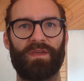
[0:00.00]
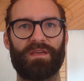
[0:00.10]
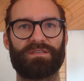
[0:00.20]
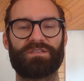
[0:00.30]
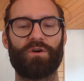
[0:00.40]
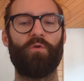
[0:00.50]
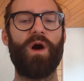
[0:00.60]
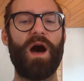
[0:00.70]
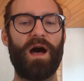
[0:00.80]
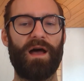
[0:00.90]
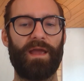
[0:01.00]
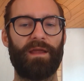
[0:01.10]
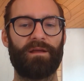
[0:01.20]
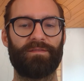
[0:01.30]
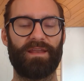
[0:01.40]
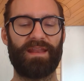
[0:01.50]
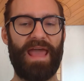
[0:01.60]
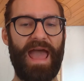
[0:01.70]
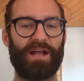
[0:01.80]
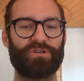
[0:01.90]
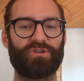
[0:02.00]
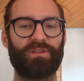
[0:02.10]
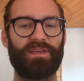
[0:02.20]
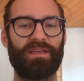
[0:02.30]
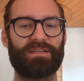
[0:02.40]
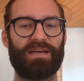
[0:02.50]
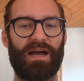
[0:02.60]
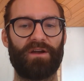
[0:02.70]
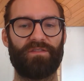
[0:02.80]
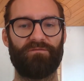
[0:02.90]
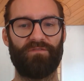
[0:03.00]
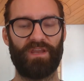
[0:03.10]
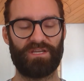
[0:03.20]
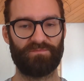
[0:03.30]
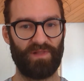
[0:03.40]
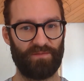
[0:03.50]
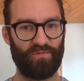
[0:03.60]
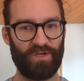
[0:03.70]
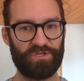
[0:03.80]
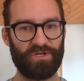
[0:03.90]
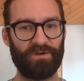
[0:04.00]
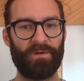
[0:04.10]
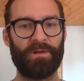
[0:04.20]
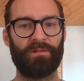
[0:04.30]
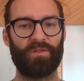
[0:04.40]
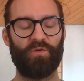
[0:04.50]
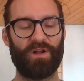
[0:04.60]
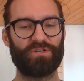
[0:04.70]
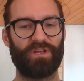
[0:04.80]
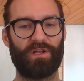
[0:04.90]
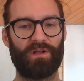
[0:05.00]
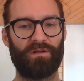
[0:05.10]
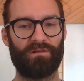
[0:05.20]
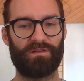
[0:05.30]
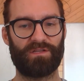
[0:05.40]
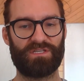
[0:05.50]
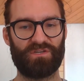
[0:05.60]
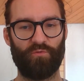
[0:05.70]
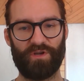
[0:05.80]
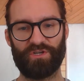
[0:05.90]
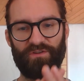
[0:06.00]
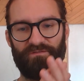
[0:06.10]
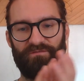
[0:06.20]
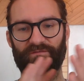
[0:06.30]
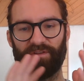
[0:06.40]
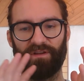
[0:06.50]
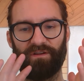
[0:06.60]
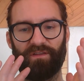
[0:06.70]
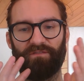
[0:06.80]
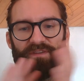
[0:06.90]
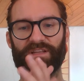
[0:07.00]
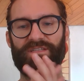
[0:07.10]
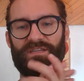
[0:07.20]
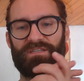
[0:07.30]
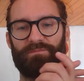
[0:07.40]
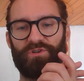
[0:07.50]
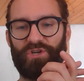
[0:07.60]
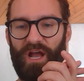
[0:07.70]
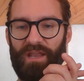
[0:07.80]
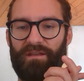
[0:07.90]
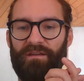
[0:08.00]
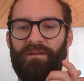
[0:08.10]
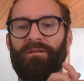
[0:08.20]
is so high that it actually is higher than venous blood pressure, you actually squish your venous system shut,